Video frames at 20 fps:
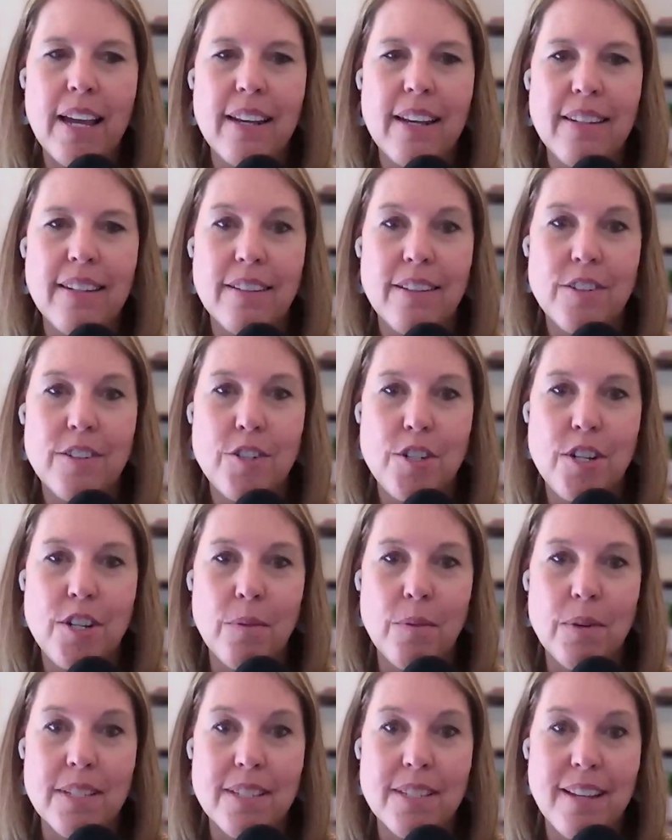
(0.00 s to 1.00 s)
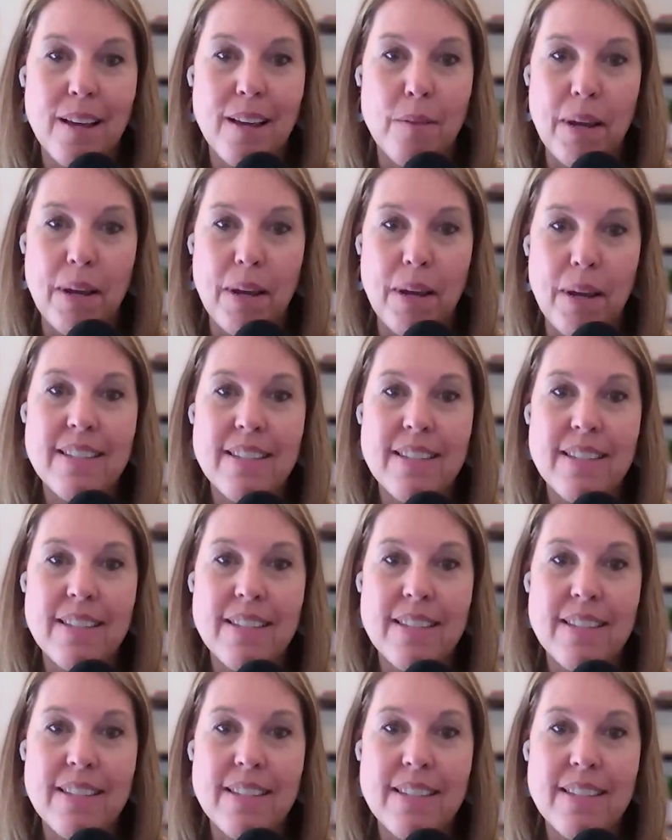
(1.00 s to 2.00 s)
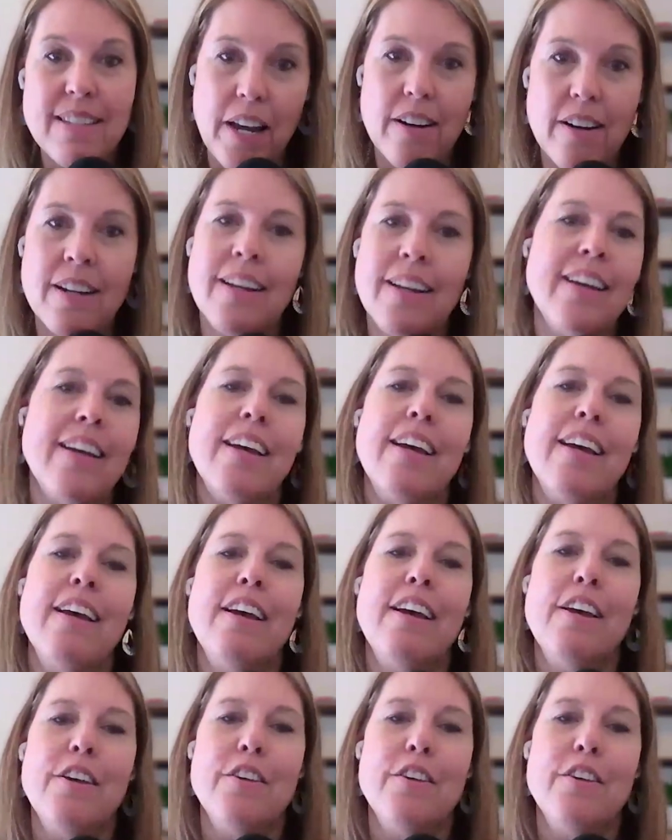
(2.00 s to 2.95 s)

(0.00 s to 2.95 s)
and she was basically a teacher evaluator.